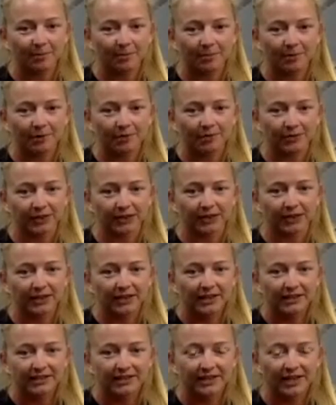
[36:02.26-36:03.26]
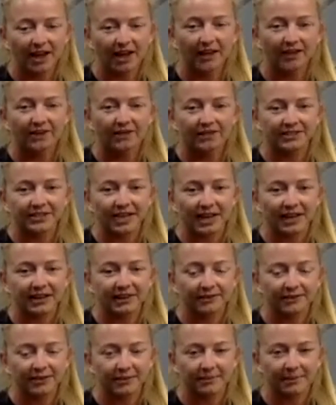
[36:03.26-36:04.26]
over to the other side
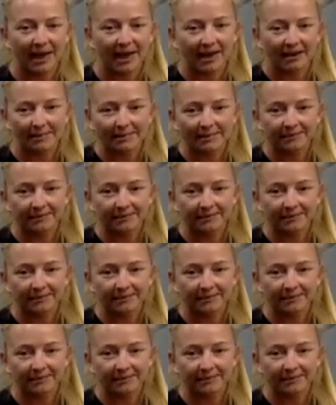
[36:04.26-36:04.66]
of the mat.